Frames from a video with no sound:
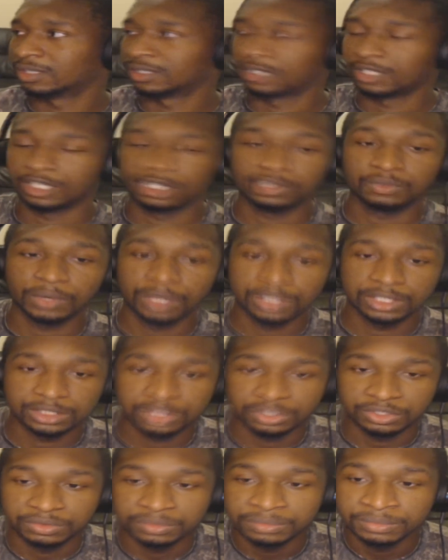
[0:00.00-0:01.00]
Either one of
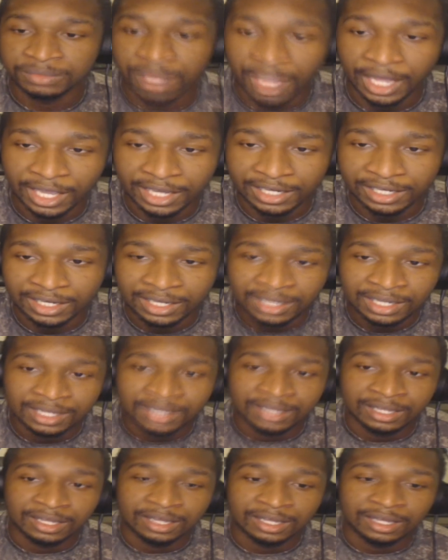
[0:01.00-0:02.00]
the two, and
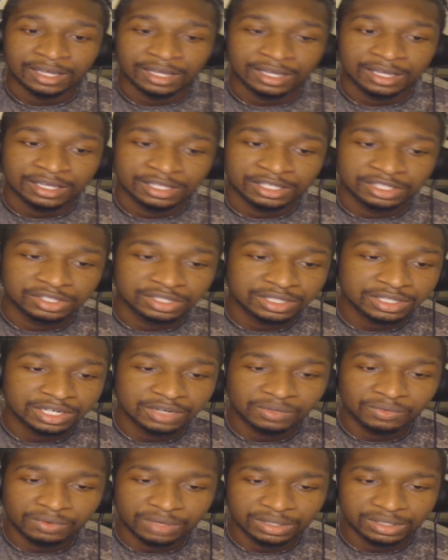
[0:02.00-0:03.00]
you're
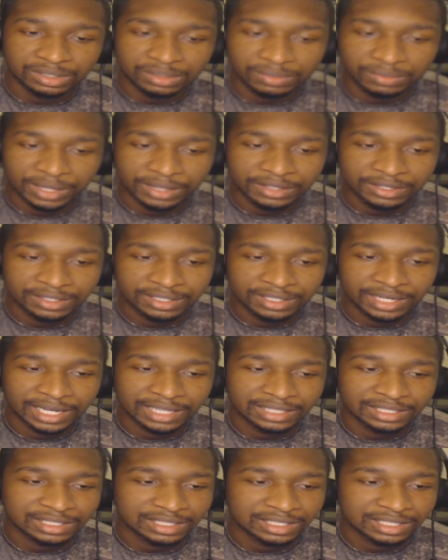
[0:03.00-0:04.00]
gonna wonder whether or
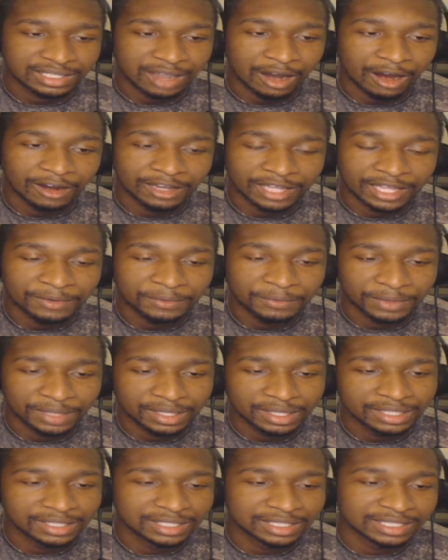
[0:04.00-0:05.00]
not are they
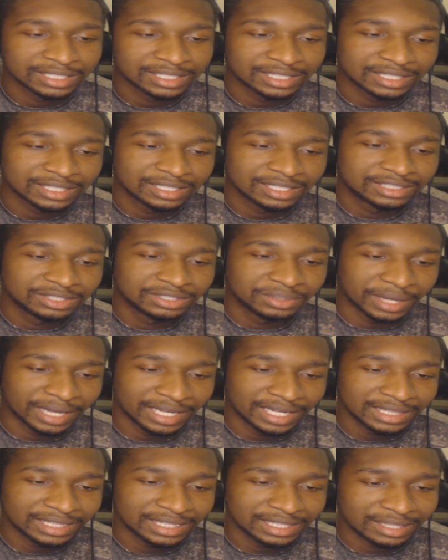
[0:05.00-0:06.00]
really gonna do
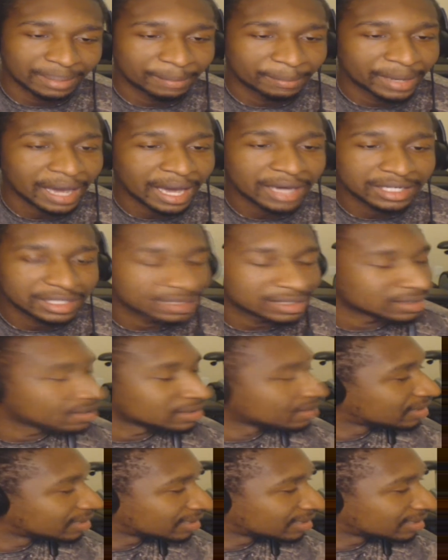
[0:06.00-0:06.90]
anything about it.